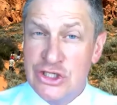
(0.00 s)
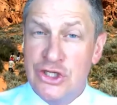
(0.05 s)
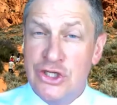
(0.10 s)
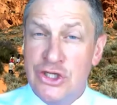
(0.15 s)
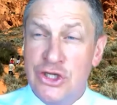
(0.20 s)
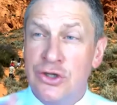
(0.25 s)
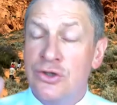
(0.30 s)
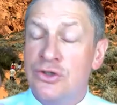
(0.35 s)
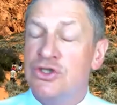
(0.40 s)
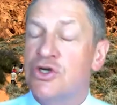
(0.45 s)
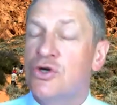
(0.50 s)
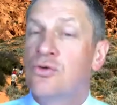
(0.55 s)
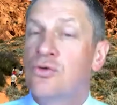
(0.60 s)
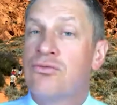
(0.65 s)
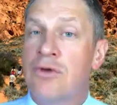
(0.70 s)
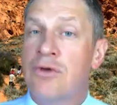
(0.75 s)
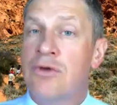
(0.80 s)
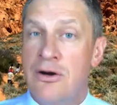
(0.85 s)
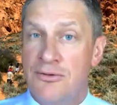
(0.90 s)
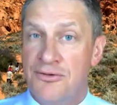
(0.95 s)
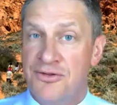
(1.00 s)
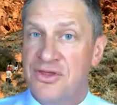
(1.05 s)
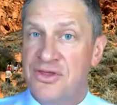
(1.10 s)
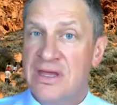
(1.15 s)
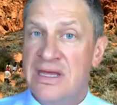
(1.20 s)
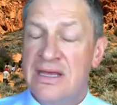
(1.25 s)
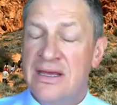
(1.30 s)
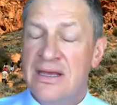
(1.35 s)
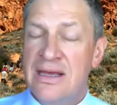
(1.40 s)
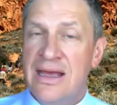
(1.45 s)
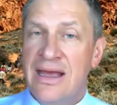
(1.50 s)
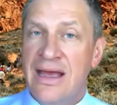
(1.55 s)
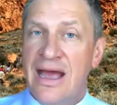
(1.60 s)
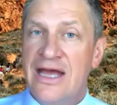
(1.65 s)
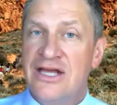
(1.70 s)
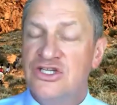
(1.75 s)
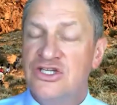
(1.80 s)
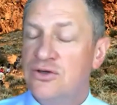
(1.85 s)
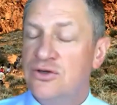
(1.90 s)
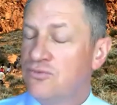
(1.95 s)
huge growth
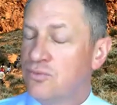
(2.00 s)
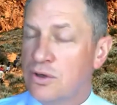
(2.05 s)
as right.